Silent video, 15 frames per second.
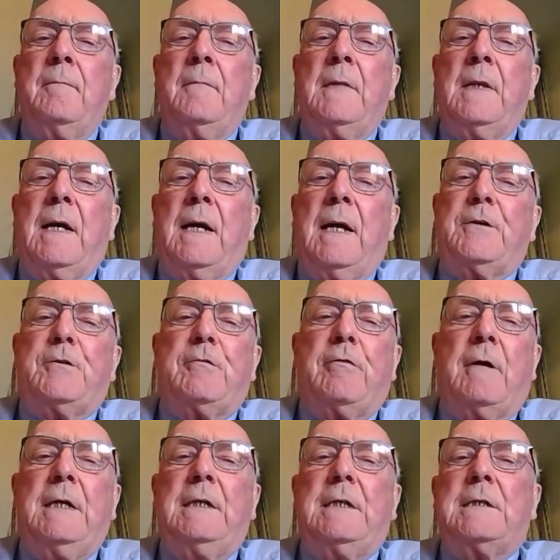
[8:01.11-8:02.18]
and
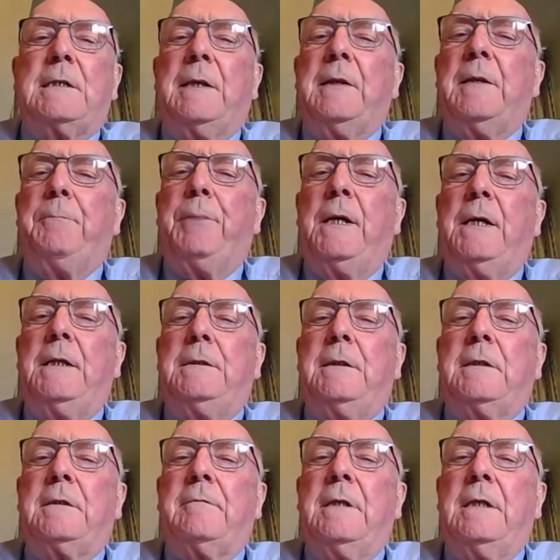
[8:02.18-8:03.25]
traced in the
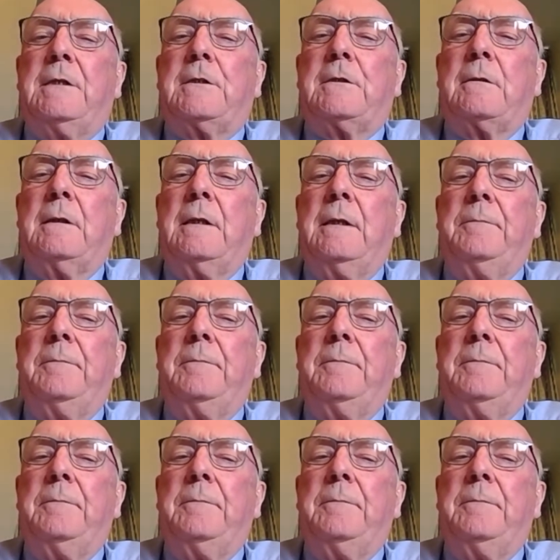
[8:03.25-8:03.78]
pages of history.